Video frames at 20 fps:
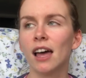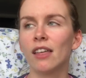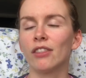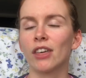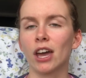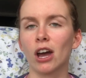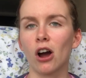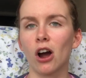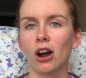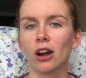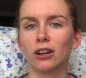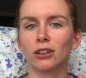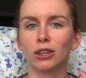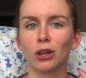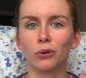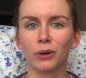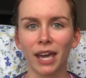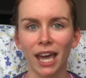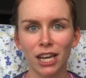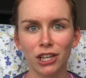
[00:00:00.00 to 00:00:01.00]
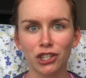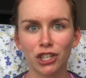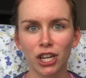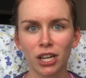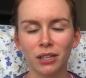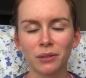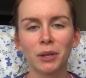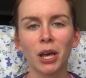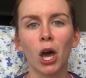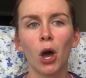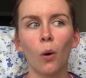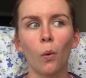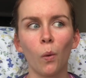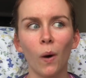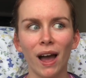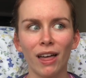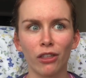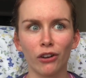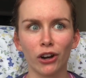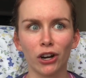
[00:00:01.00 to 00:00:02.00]
They are location,
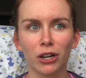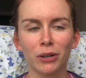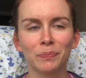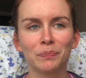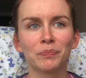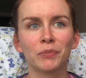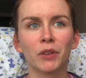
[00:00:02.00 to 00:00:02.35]
weather,